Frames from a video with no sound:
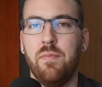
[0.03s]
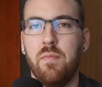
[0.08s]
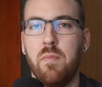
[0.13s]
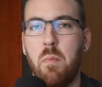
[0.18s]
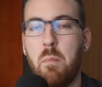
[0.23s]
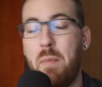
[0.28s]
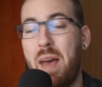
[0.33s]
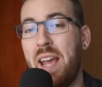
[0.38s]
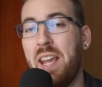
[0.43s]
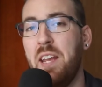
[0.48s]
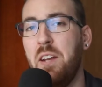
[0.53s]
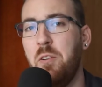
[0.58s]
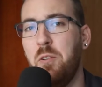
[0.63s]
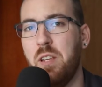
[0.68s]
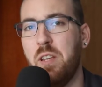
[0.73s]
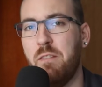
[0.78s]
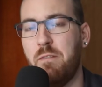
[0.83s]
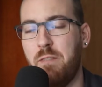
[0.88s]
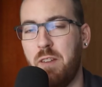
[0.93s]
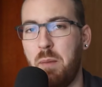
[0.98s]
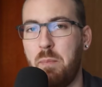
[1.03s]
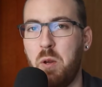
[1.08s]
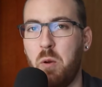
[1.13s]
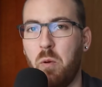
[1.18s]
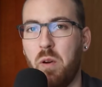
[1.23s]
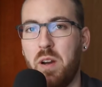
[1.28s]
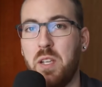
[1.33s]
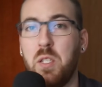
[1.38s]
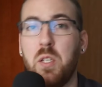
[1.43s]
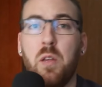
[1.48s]
Back in early
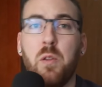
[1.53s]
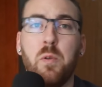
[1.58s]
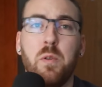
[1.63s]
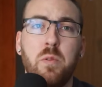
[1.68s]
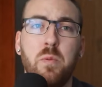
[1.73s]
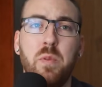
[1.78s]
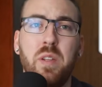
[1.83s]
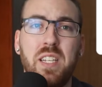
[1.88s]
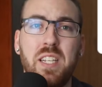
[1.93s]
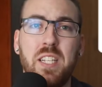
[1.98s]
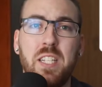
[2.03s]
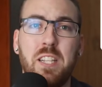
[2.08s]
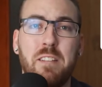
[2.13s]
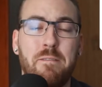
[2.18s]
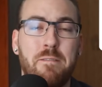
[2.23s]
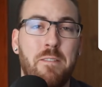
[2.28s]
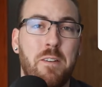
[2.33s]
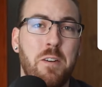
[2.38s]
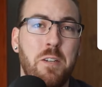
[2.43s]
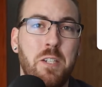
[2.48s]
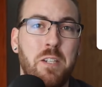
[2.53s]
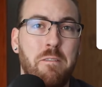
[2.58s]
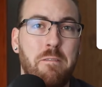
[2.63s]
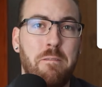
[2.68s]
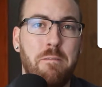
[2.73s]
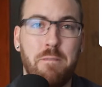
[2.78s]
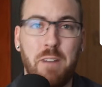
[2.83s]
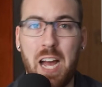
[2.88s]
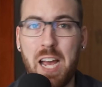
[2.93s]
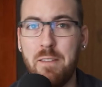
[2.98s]
February, SOLIDWORKS released the first of
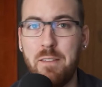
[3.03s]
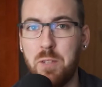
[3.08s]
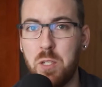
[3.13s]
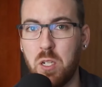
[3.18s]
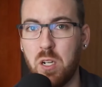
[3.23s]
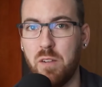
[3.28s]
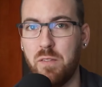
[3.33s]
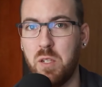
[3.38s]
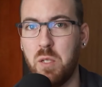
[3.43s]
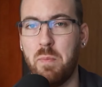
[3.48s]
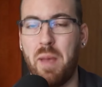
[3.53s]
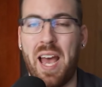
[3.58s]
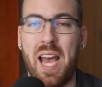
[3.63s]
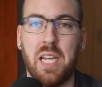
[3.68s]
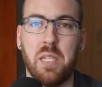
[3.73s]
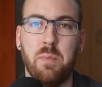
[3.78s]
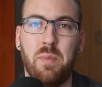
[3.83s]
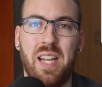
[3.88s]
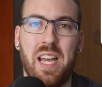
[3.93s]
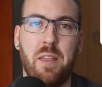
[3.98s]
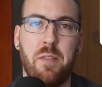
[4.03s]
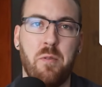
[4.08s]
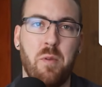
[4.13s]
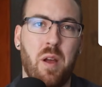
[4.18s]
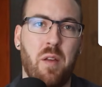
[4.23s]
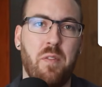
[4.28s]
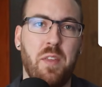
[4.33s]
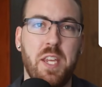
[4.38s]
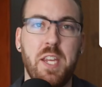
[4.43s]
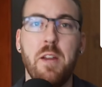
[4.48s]
5 service packs planned
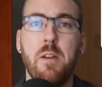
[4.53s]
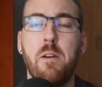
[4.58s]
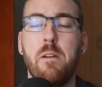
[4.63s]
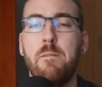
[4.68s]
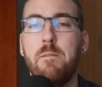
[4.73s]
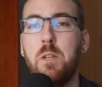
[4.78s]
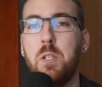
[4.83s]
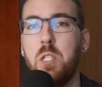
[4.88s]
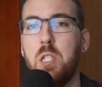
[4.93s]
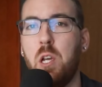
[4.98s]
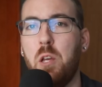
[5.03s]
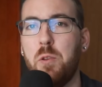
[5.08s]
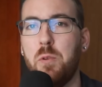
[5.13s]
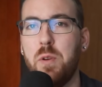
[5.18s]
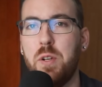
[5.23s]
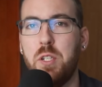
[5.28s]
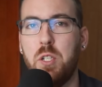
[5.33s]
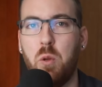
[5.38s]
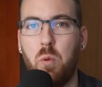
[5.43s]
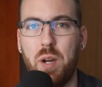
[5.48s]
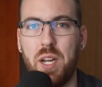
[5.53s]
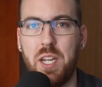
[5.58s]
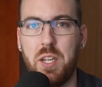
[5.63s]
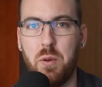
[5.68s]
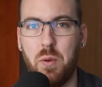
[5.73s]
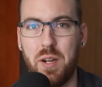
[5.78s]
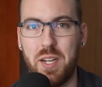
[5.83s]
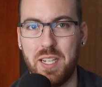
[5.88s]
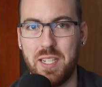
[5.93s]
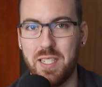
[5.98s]
throughout the year for SOLIDWORKS
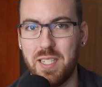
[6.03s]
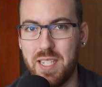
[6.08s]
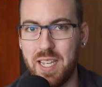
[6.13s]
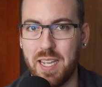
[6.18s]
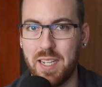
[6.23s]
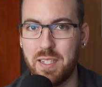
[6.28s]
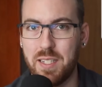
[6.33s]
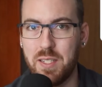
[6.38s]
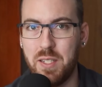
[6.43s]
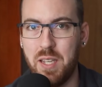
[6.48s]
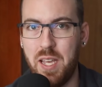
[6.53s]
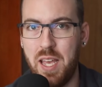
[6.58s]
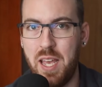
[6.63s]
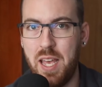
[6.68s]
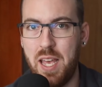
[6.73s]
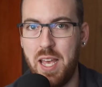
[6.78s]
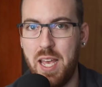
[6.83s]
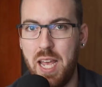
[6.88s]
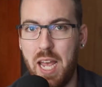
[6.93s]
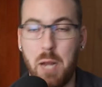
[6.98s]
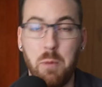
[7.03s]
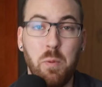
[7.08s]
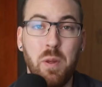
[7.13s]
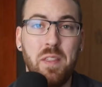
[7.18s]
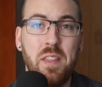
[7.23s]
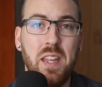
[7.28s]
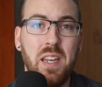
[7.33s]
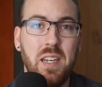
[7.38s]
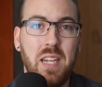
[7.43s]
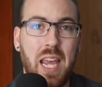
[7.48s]
2026. And
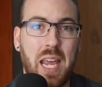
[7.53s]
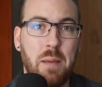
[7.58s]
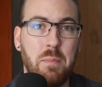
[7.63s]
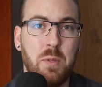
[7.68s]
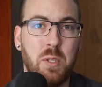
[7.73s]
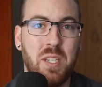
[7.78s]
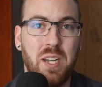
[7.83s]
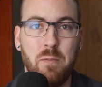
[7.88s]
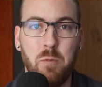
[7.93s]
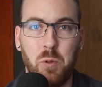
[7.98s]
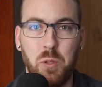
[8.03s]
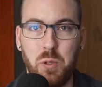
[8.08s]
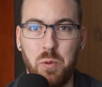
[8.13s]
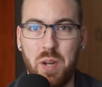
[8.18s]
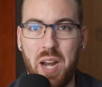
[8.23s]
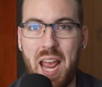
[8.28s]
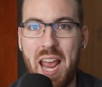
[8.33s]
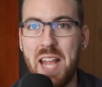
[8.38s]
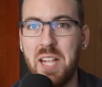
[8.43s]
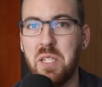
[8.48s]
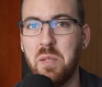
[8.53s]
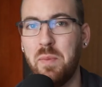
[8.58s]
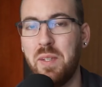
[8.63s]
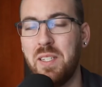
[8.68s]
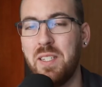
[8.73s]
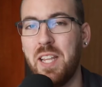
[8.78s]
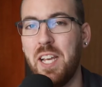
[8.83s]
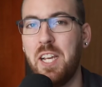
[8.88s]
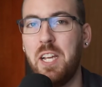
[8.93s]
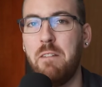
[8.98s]
with it came several new
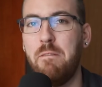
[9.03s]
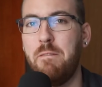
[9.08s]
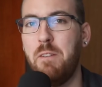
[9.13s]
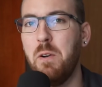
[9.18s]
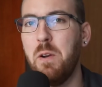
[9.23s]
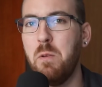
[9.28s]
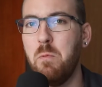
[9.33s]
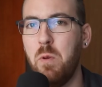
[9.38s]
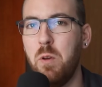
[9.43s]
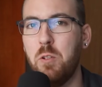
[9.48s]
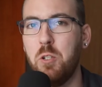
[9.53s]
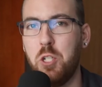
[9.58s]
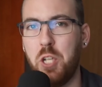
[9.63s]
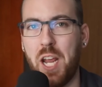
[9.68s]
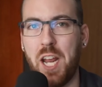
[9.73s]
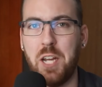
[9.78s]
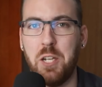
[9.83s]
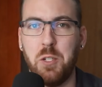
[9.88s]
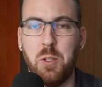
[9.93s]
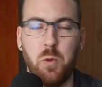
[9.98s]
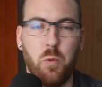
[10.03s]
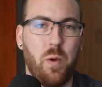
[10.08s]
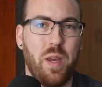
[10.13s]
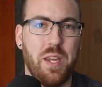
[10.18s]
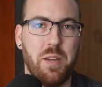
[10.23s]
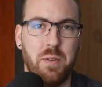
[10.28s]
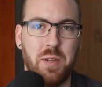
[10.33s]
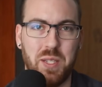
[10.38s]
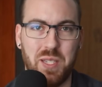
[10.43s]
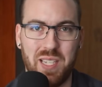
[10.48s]
enhancements that could very well change the way
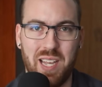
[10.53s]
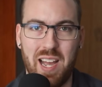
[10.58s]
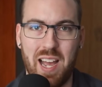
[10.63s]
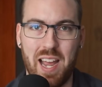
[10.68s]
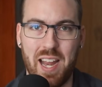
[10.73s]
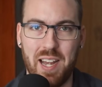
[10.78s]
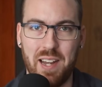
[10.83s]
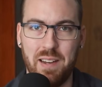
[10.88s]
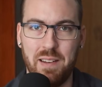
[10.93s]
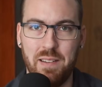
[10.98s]
you design.